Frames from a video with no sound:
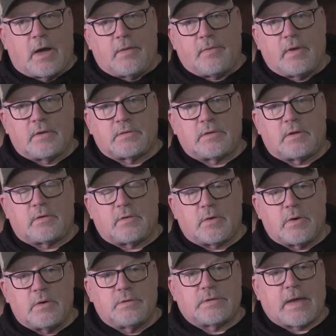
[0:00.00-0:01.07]
on this. It
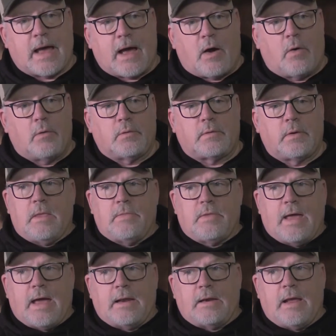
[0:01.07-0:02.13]
turns out
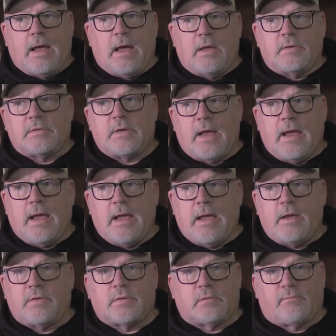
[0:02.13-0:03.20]
that as
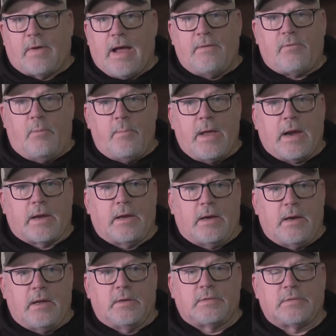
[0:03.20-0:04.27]
a survival
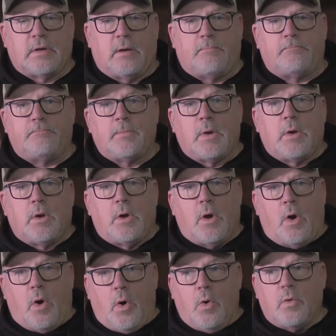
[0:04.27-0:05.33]
mechanism,
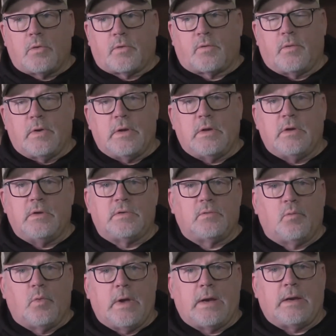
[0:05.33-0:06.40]
oak trees,
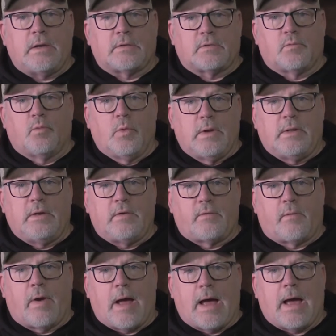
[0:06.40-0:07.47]
when it's really
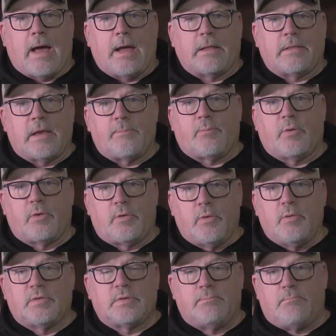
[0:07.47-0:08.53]
dry, they
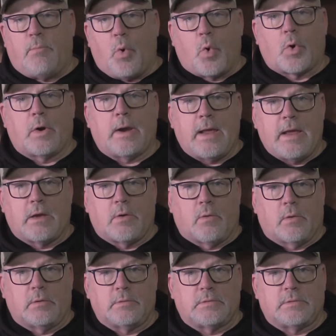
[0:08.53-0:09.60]
produce more
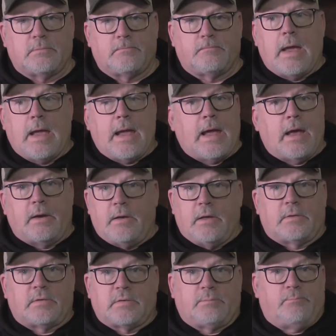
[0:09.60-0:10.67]
acorns. And
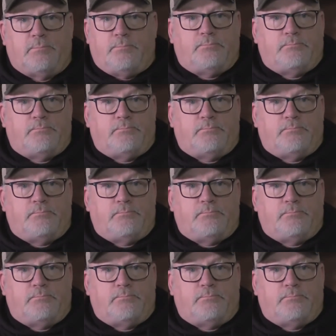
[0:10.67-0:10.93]
it's,